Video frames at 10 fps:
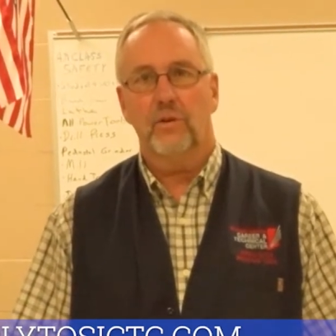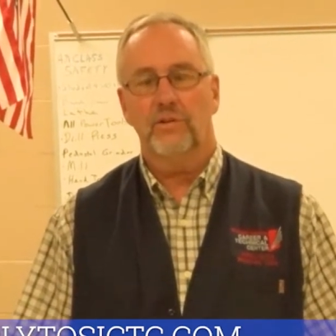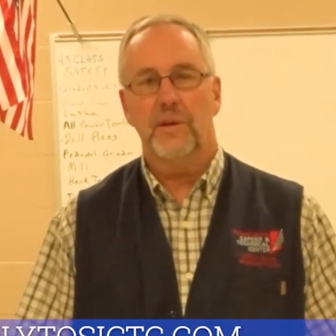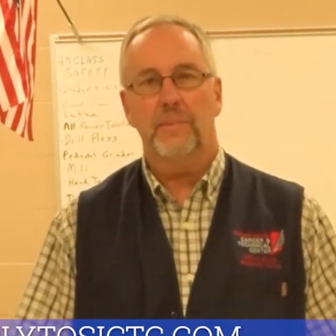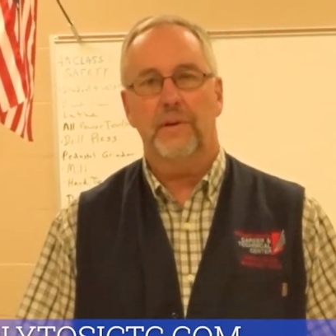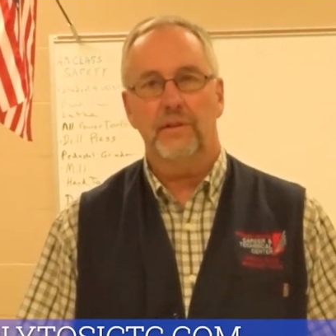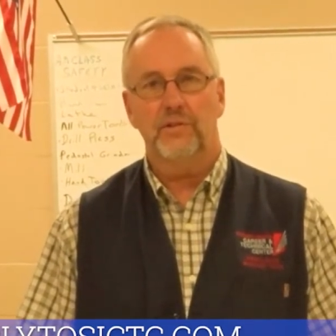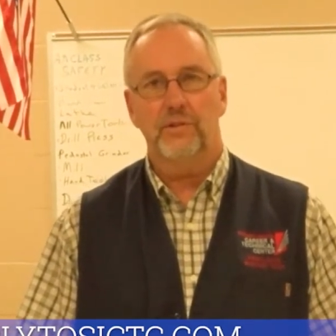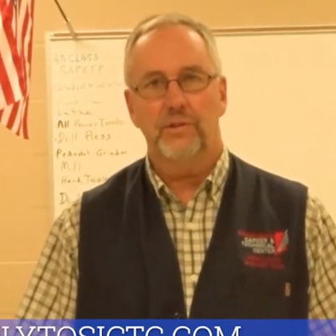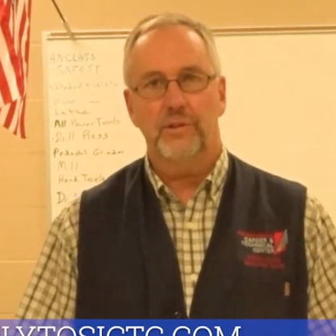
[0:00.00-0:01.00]
are typically
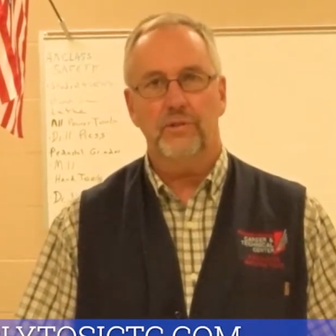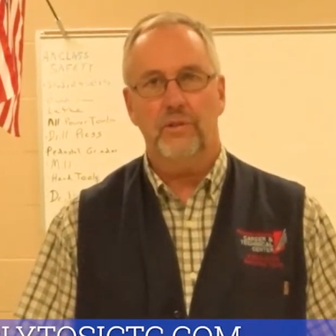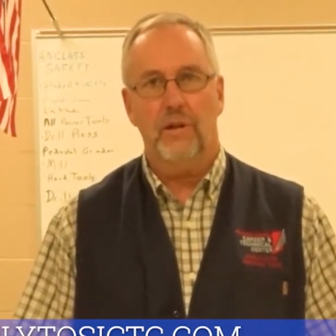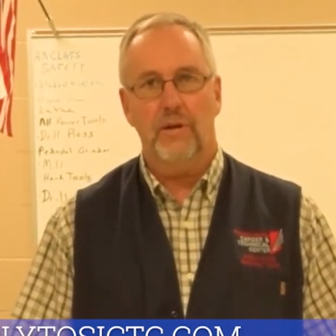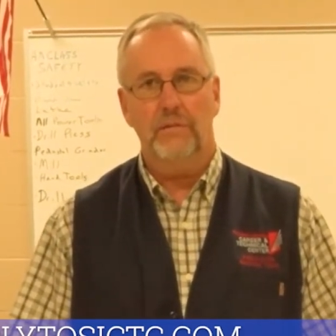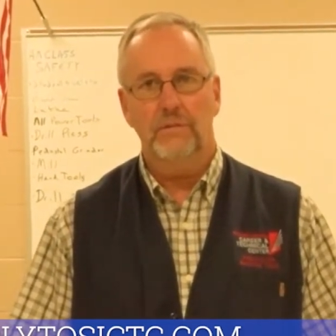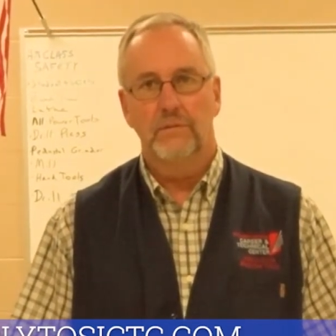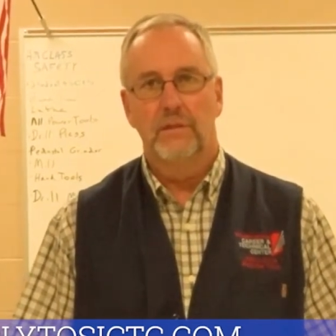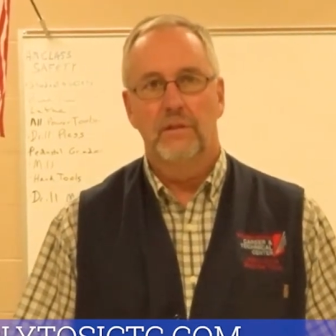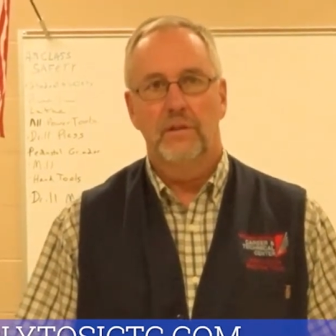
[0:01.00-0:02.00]
2 years
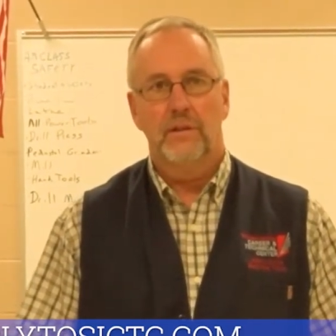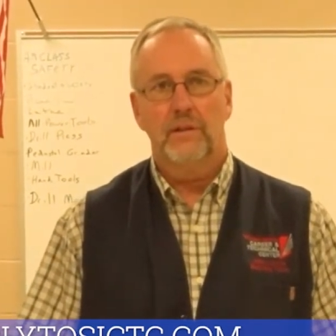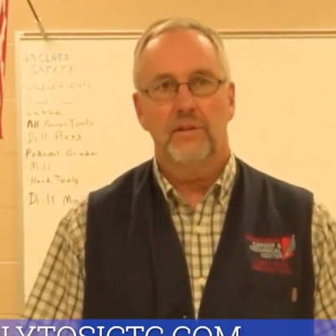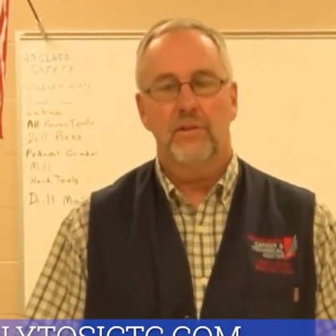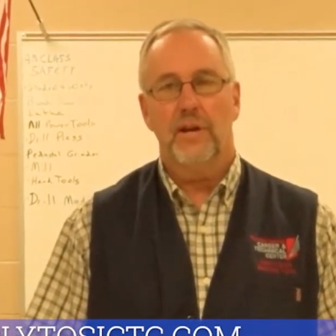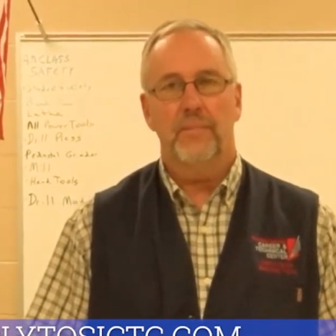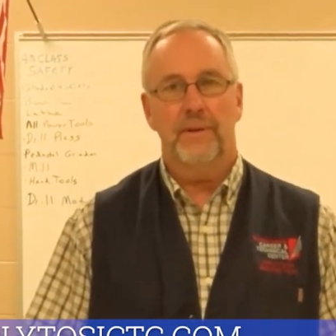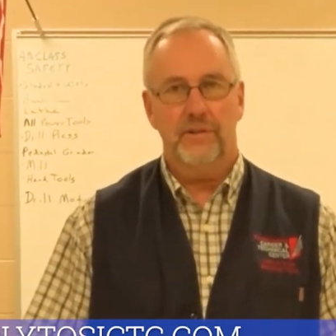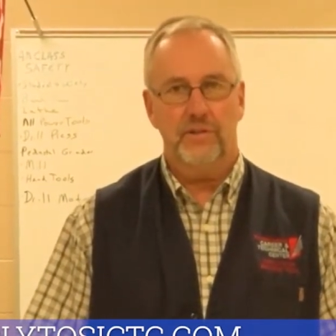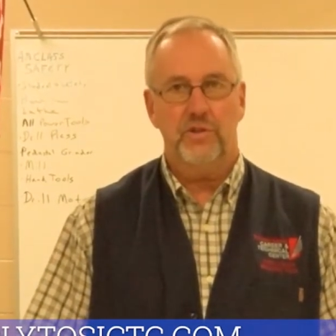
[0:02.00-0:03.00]
long. You come
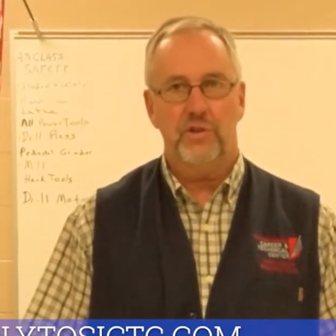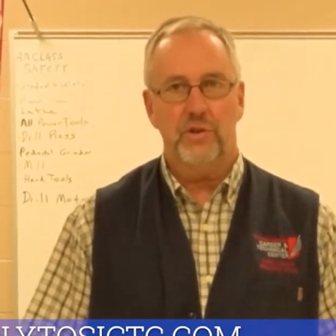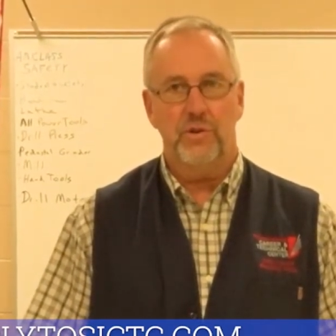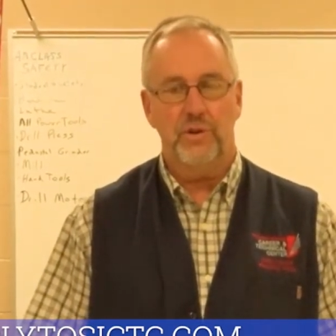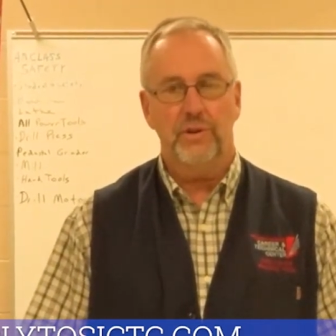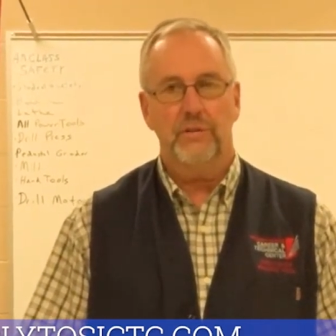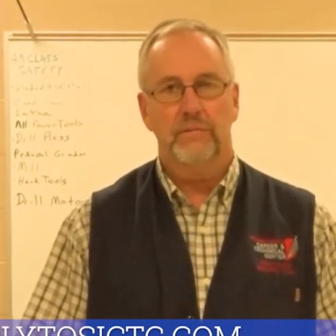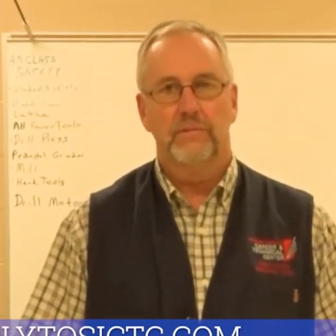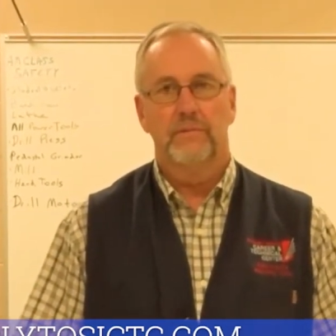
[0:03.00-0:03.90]
in as a junior